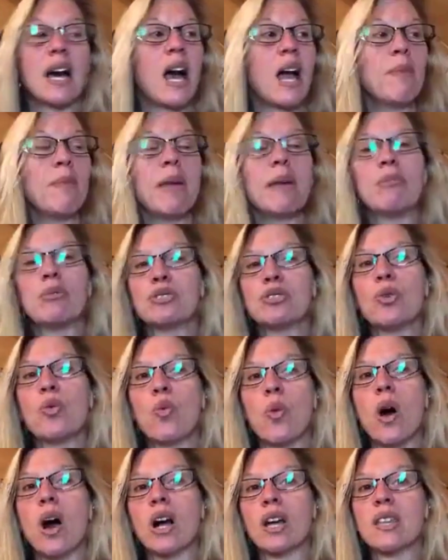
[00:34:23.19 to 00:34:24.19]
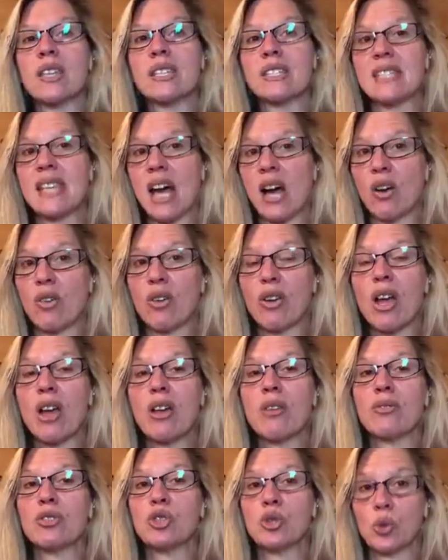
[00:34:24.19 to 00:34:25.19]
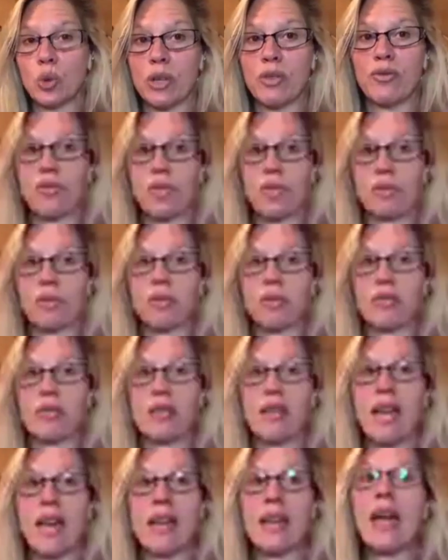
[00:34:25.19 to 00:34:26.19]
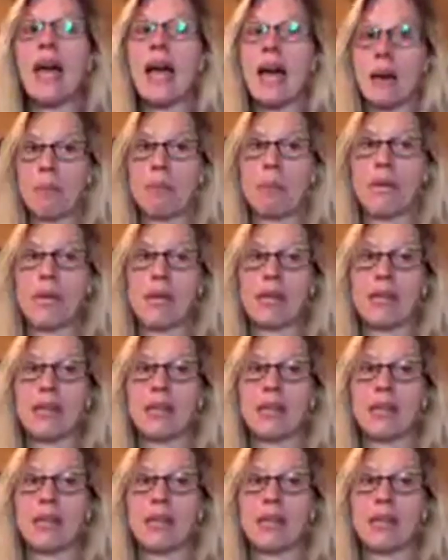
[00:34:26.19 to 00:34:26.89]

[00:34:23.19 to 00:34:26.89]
I'm able to walk this out joy-filled and happy.